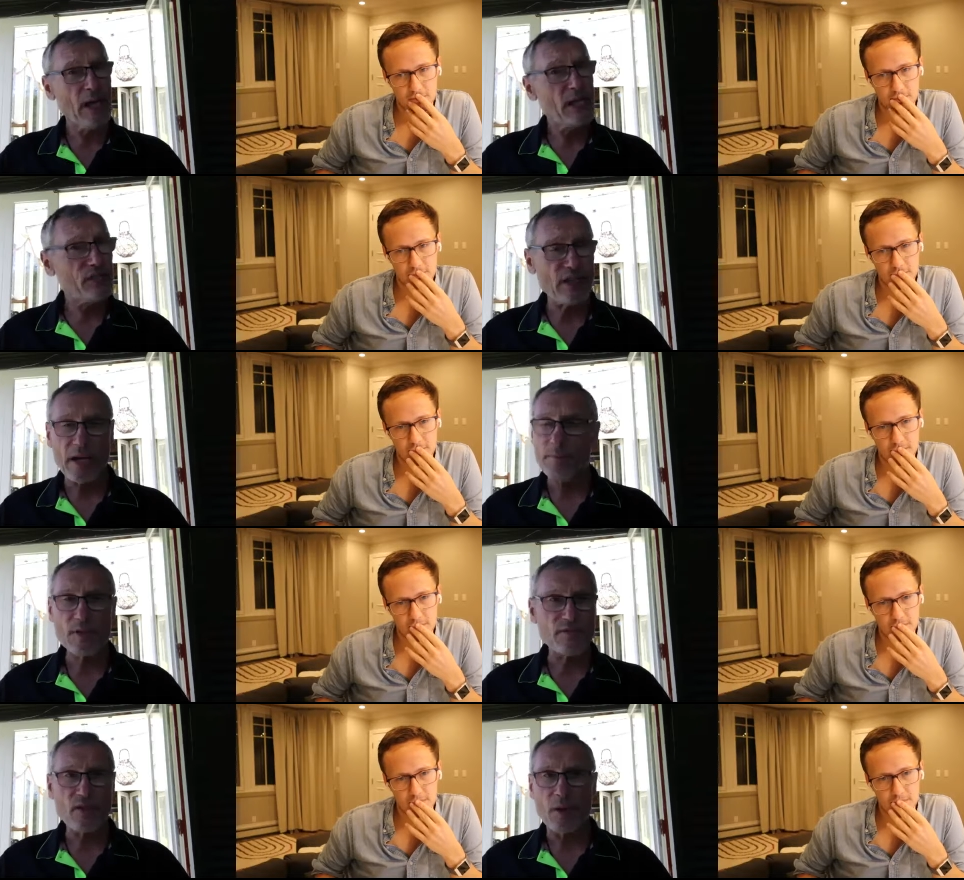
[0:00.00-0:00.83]
Speaker 1: Chambers
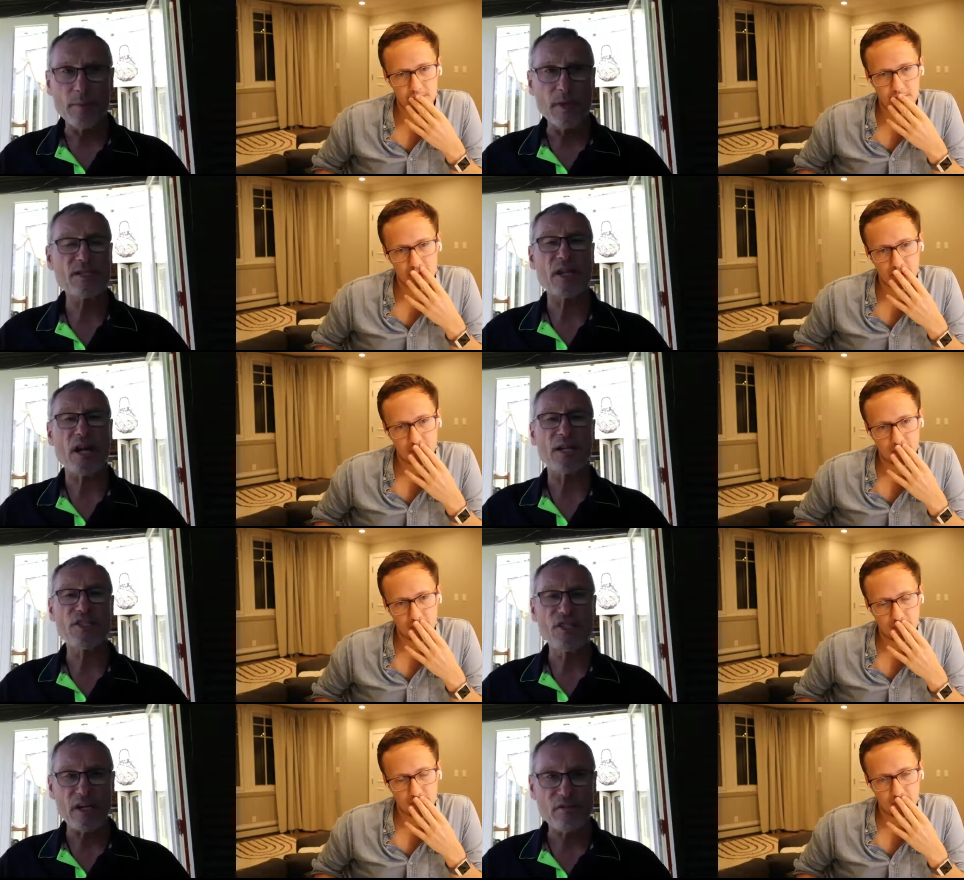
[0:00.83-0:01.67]
of Commerce are
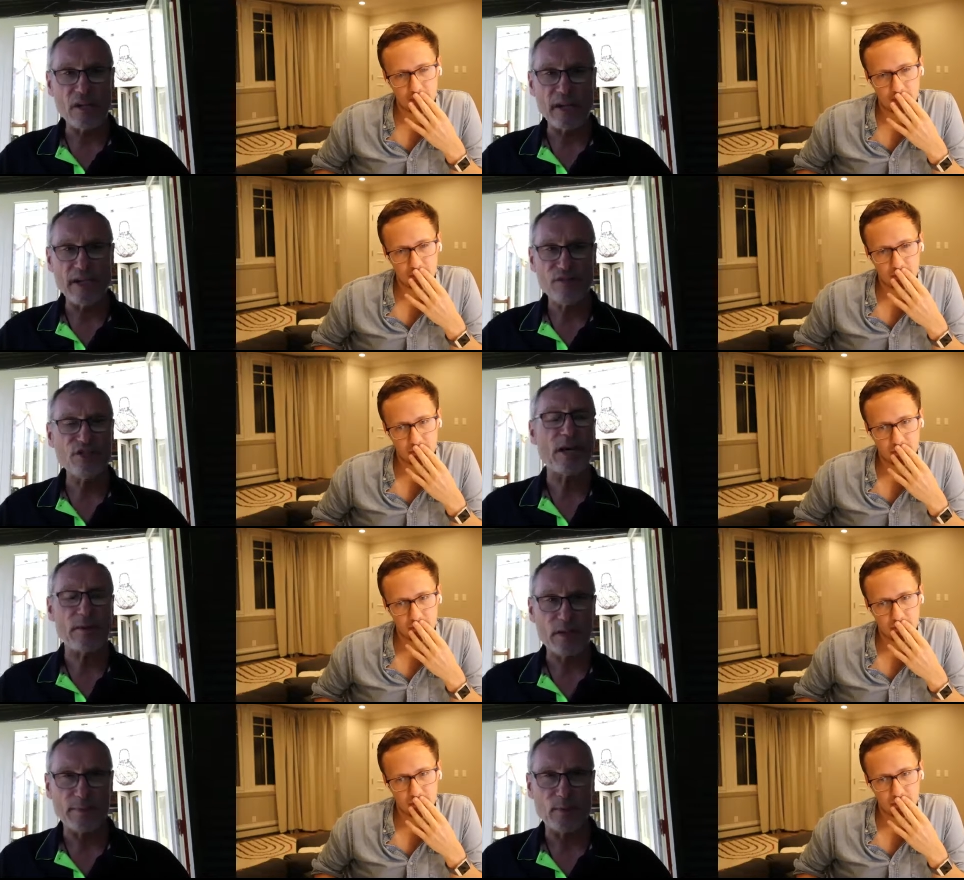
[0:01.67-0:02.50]
generally
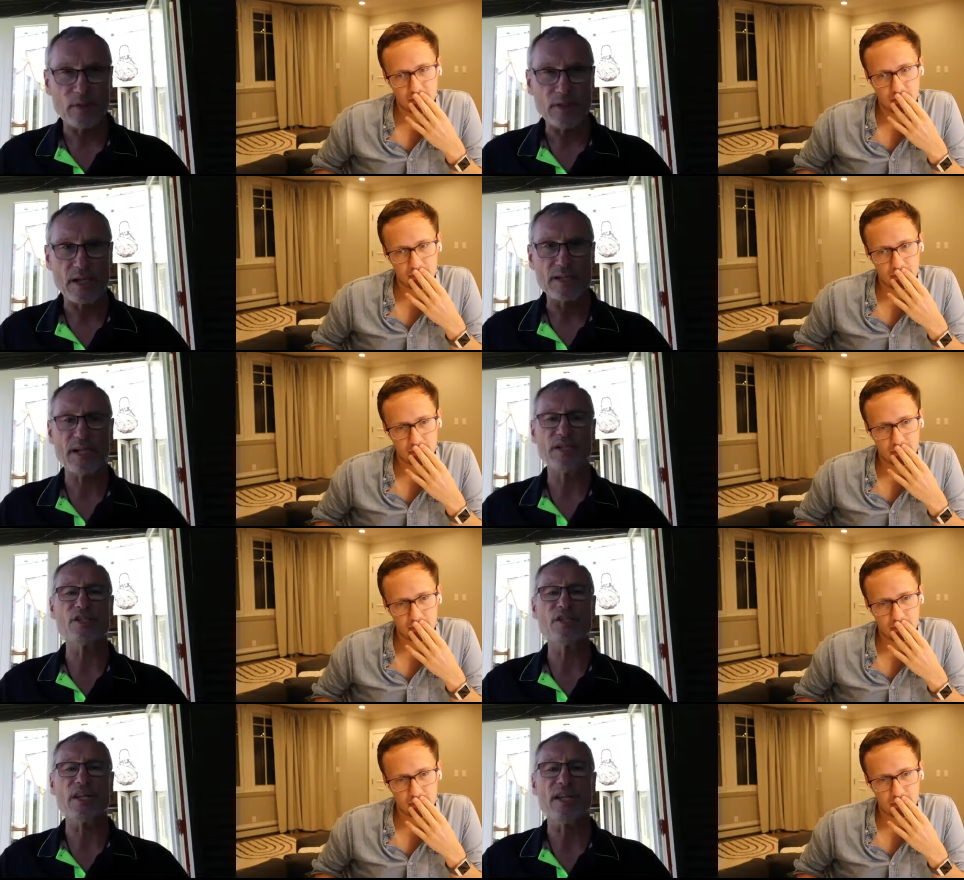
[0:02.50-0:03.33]
charitable
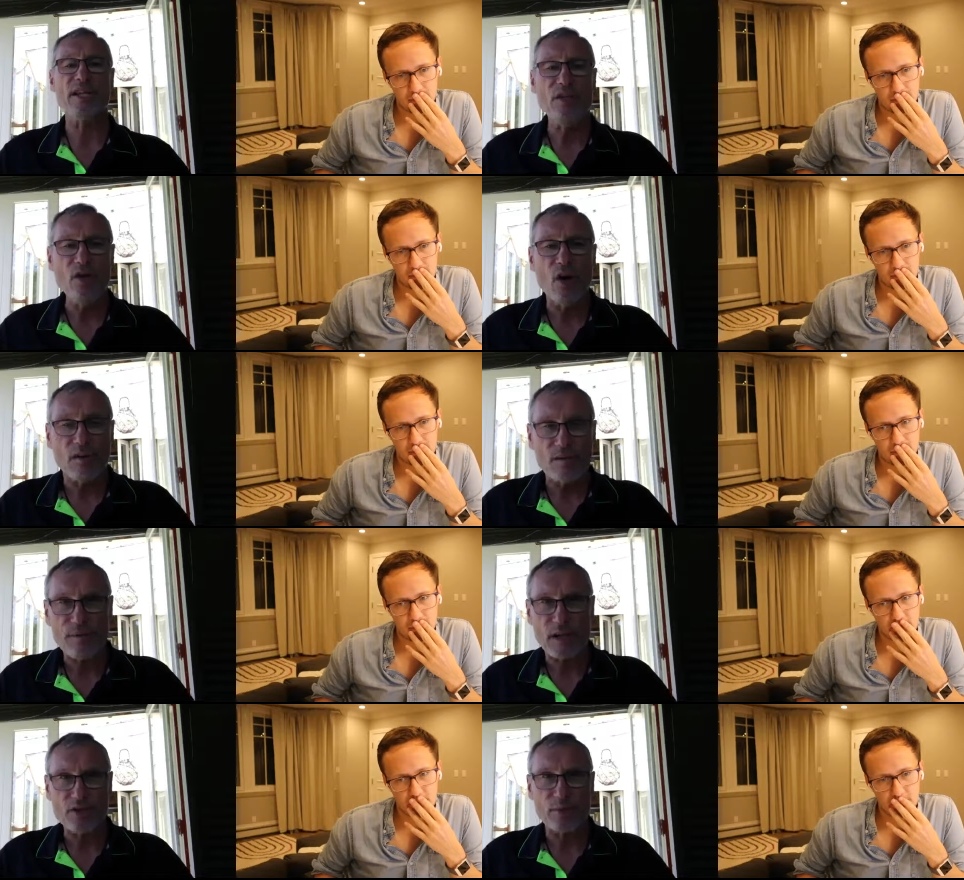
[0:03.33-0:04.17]
organizations. They're not
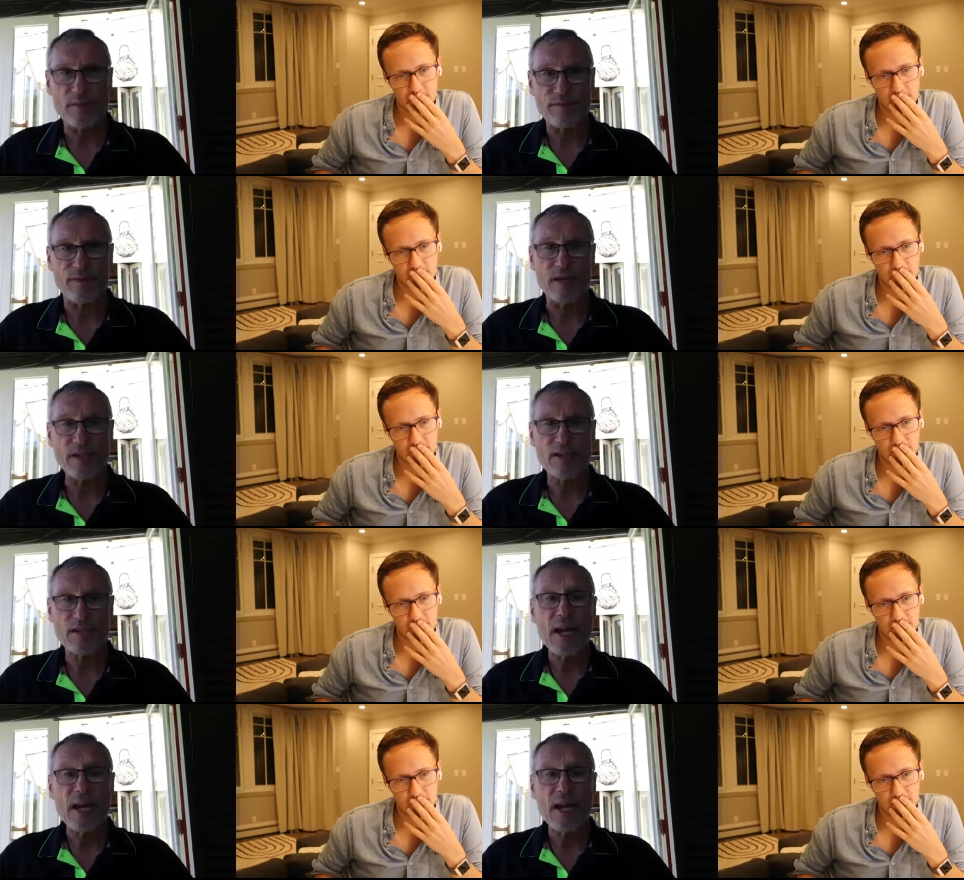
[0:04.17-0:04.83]
flush with funds.